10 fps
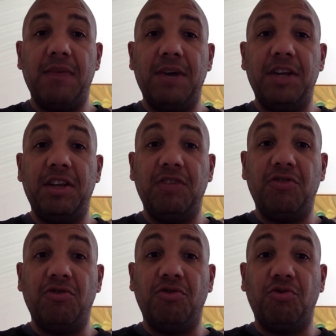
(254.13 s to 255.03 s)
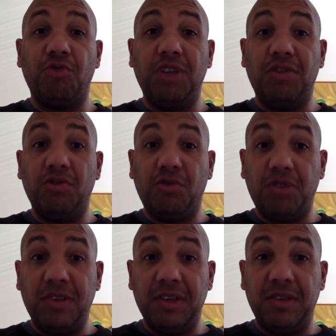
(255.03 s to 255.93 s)
Additional
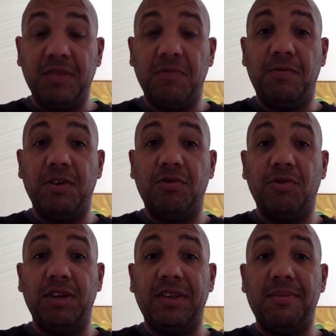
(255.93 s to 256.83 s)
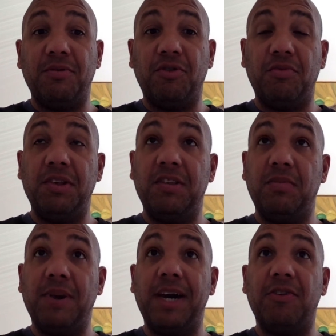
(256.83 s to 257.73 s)
resources, visual examples to be
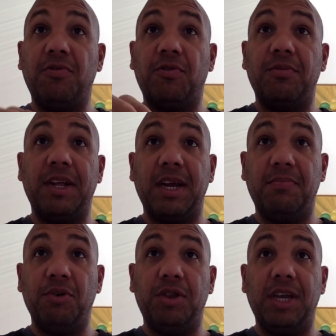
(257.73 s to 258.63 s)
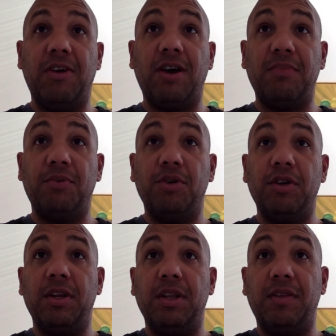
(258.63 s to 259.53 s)
inspired from that I put there. I
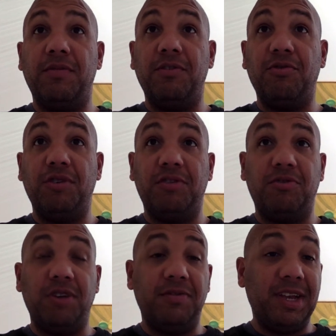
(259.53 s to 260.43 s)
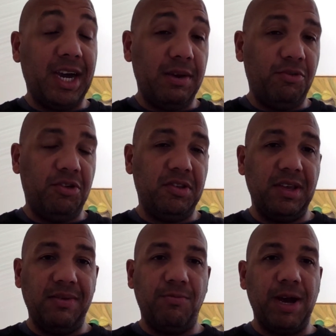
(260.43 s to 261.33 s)
put the visual history of type, which is
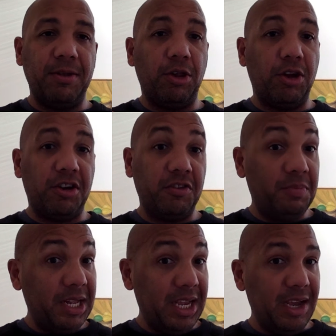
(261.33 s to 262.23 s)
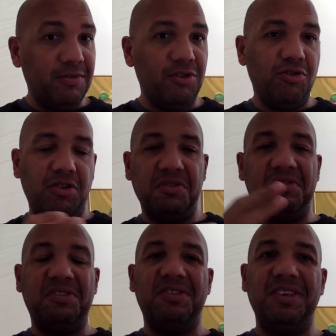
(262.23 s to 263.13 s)
a rather large PDF, so you can
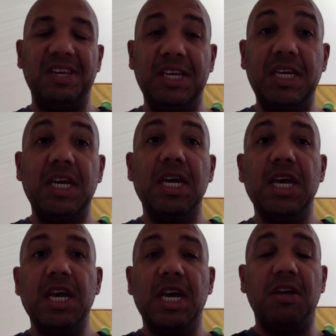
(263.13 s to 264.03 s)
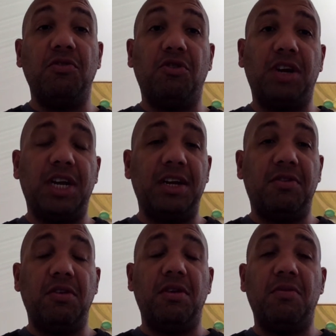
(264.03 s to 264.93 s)
see it's
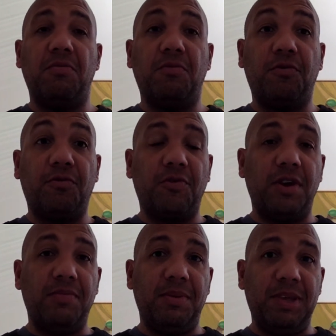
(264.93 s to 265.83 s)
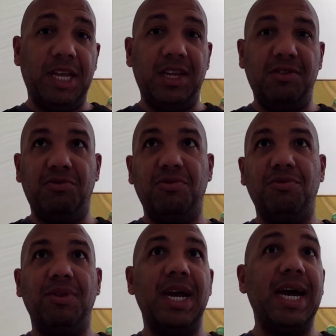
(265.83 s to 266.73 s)
organized from the beginning to
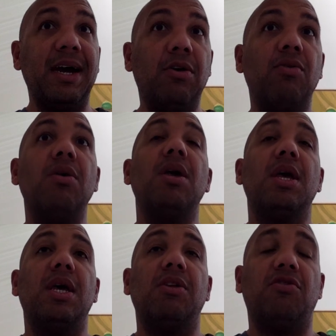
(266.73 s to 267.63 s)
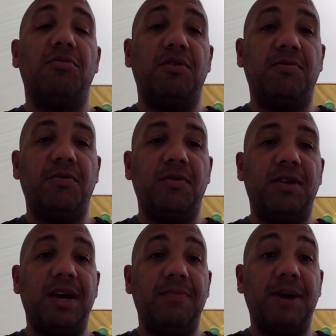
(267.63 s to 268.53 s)
now in terms of
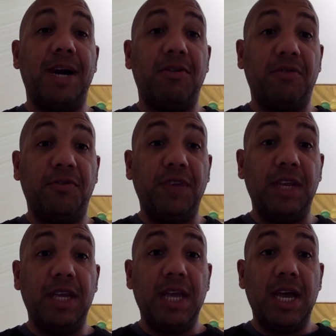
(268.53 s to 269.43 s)
typography.